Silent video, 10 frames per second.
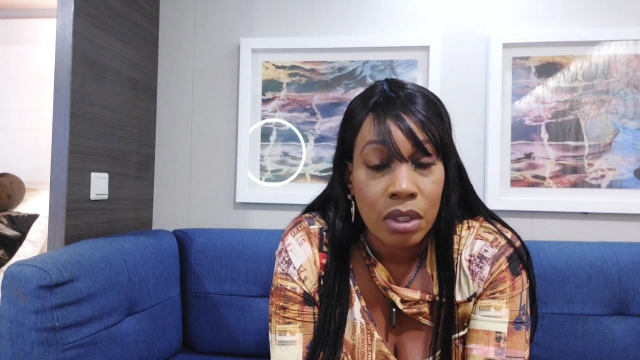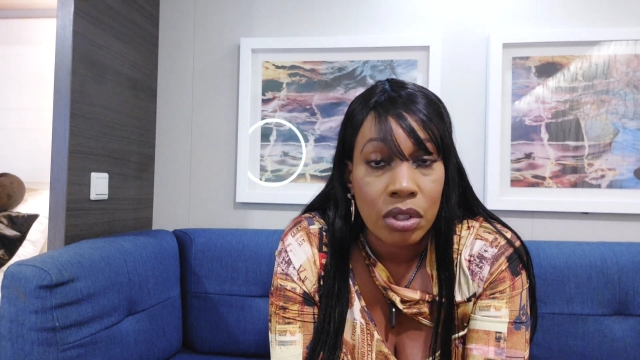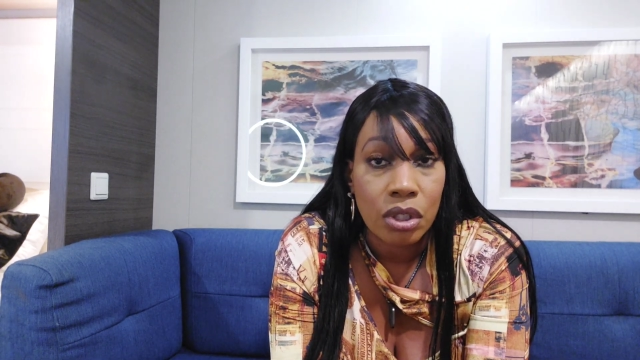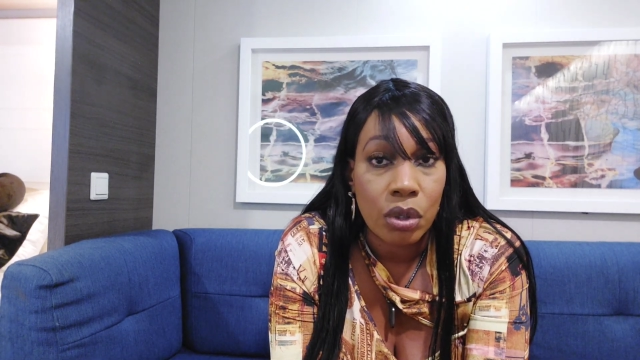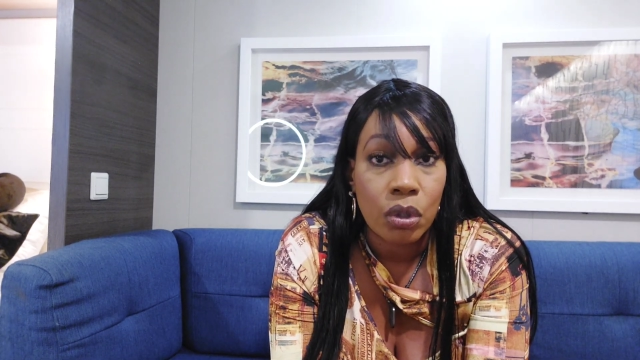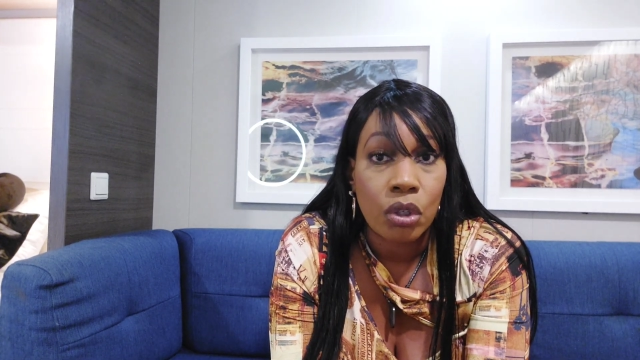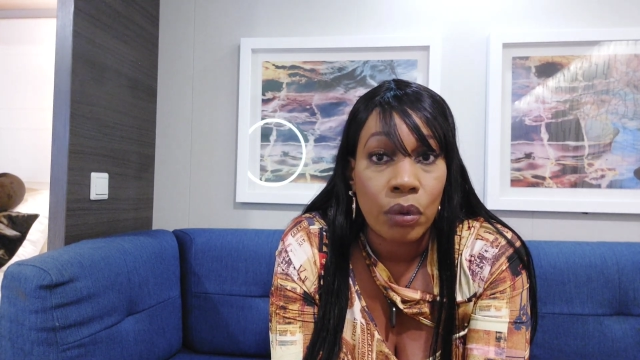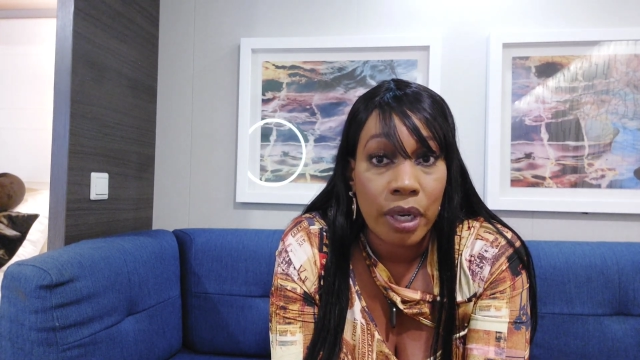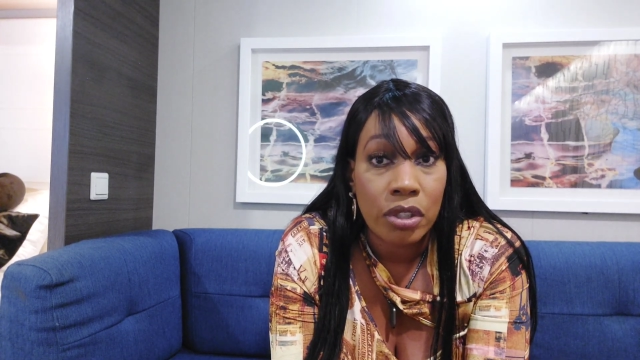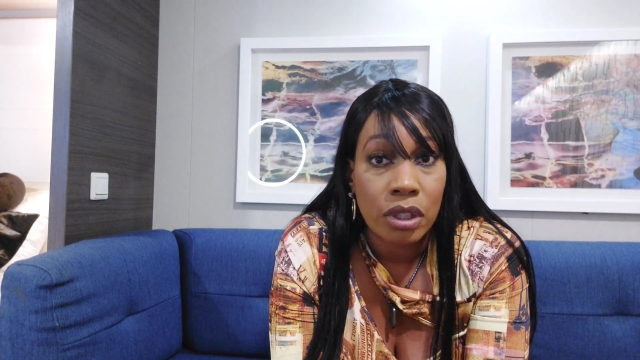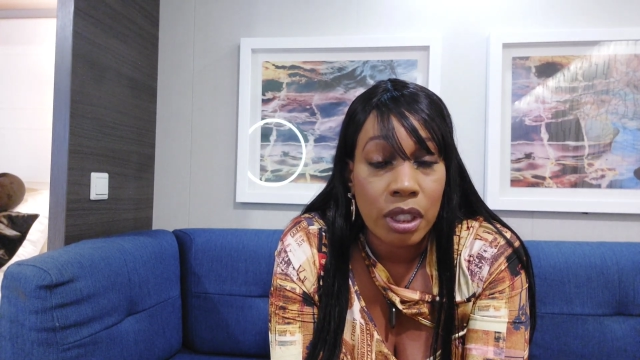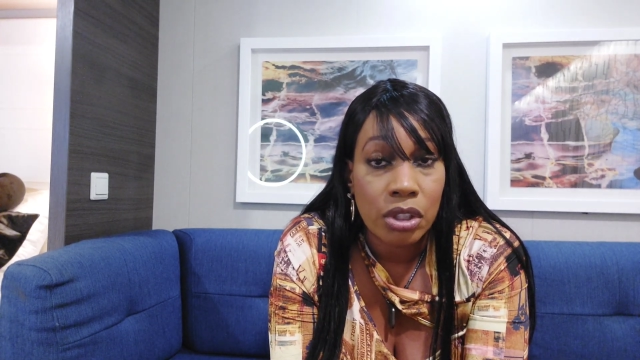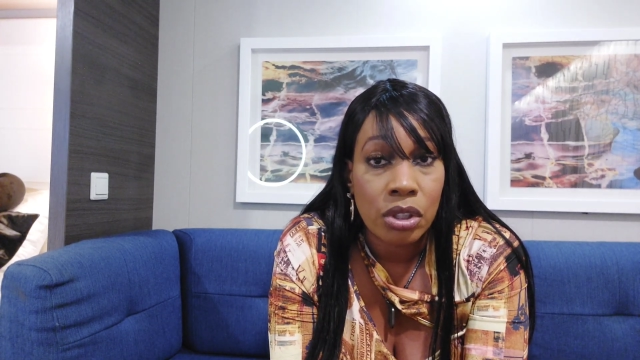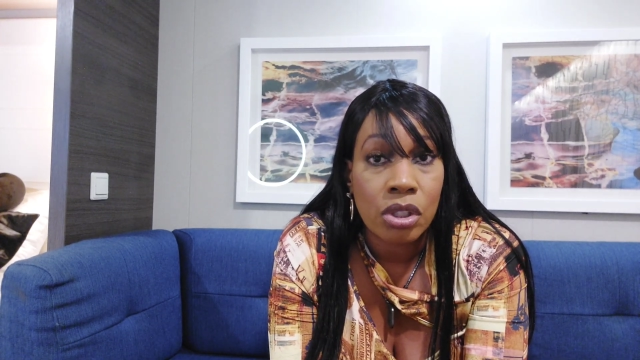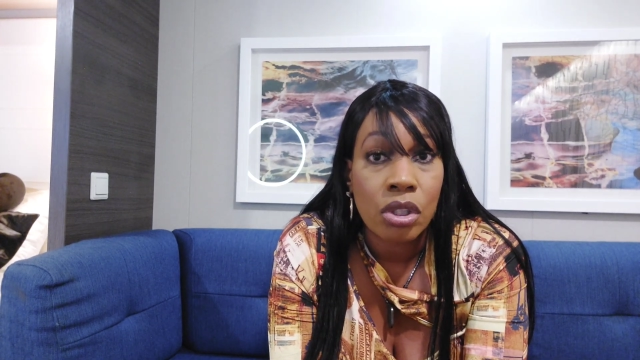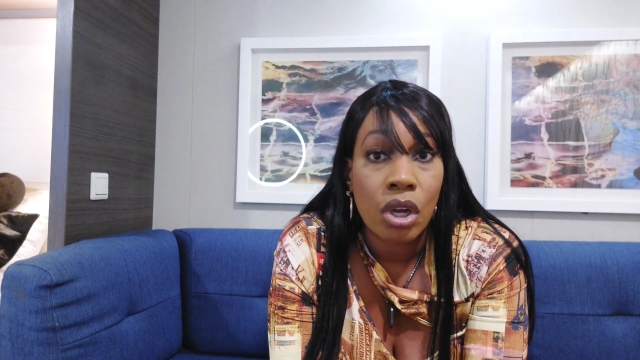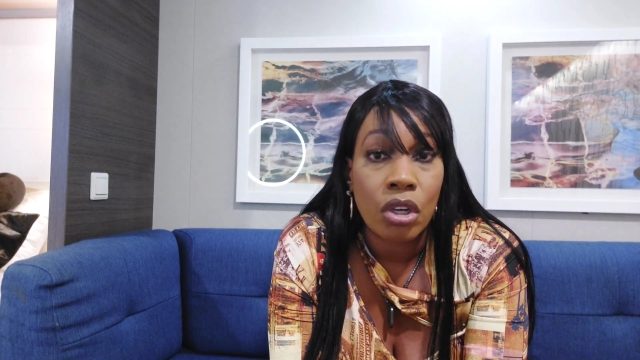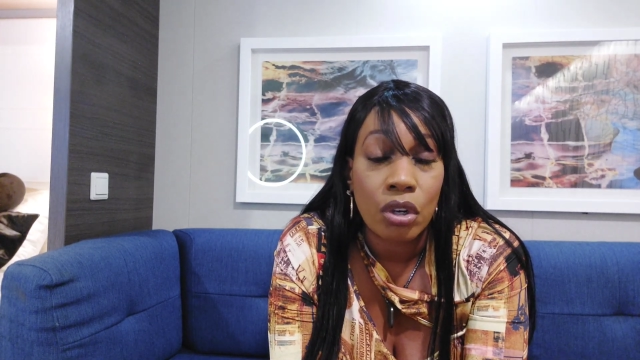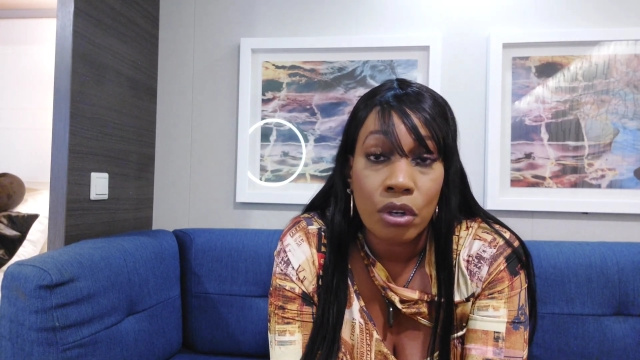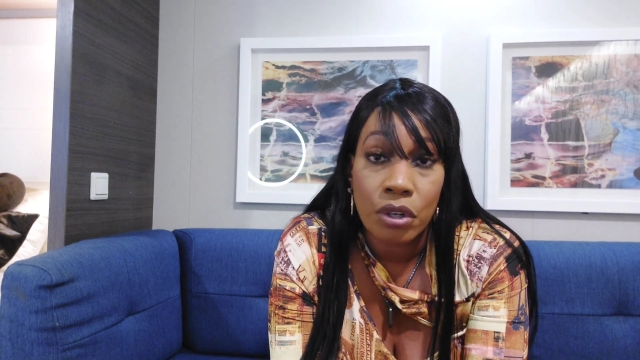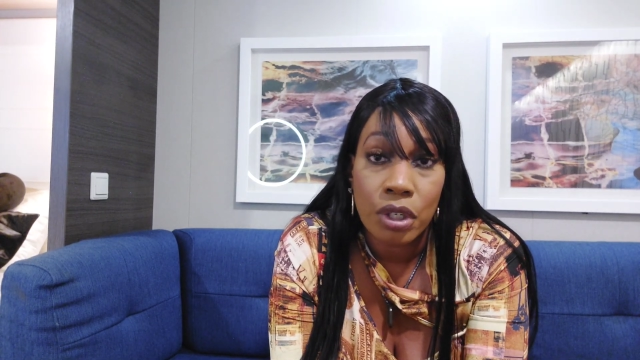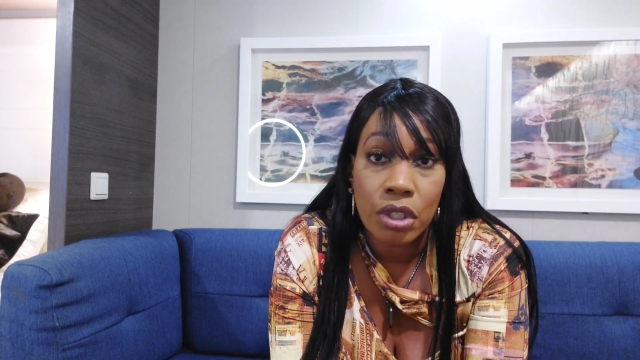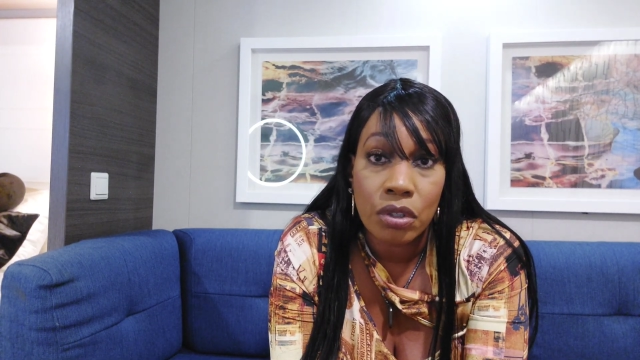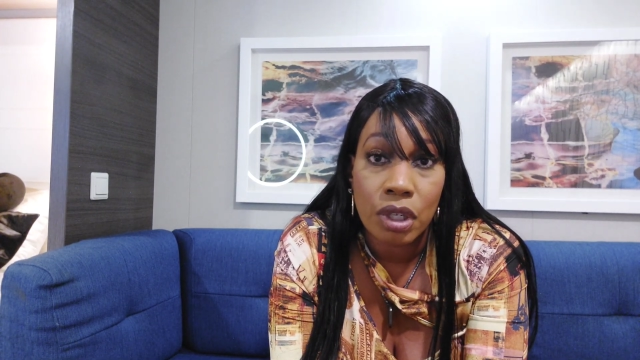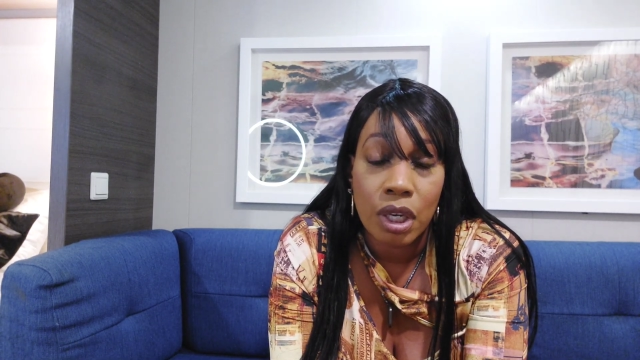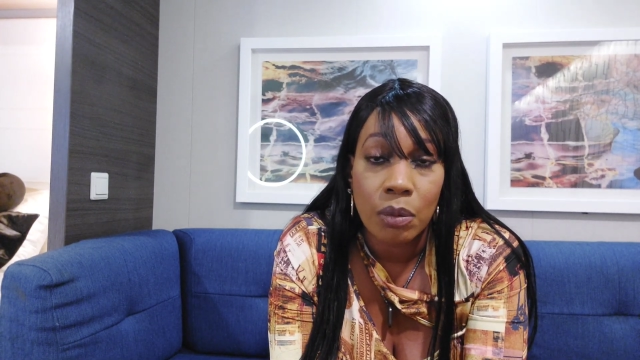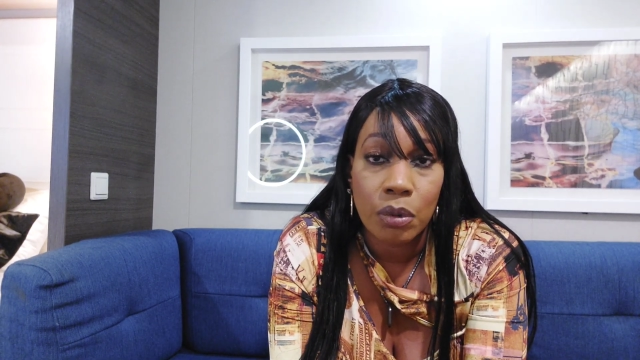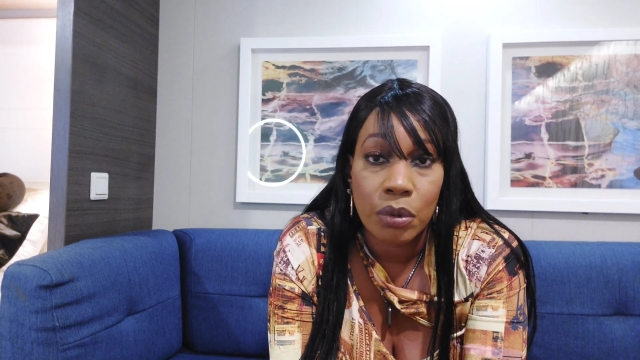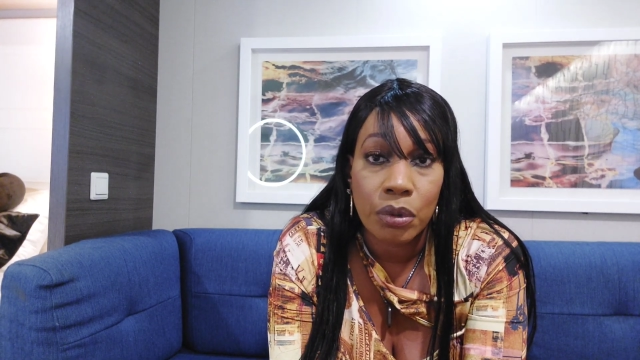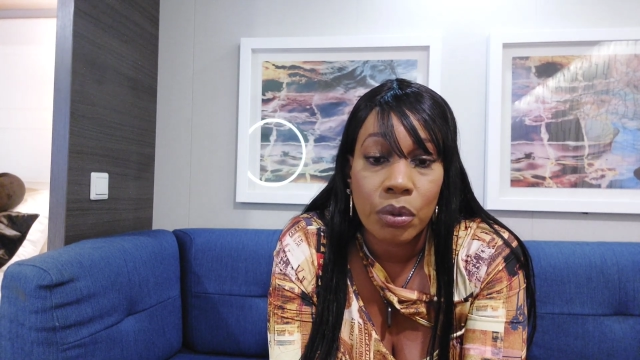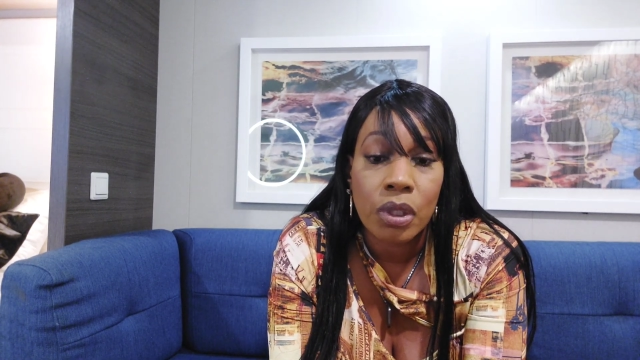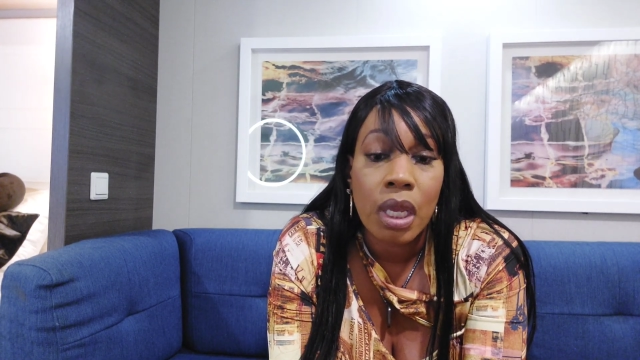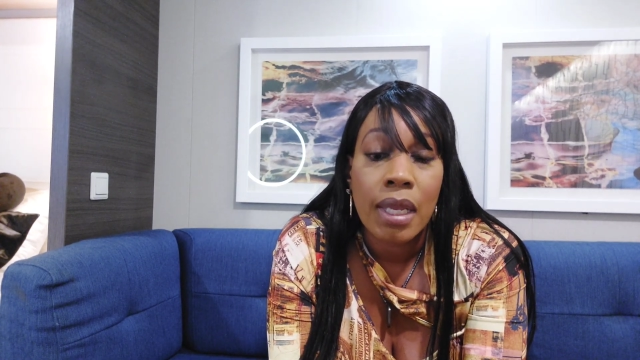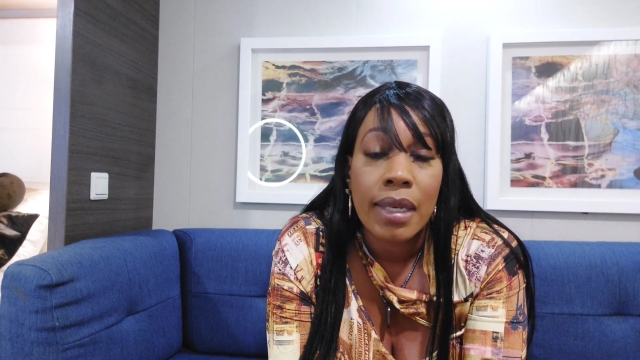So congratulations on earning your comp cruise.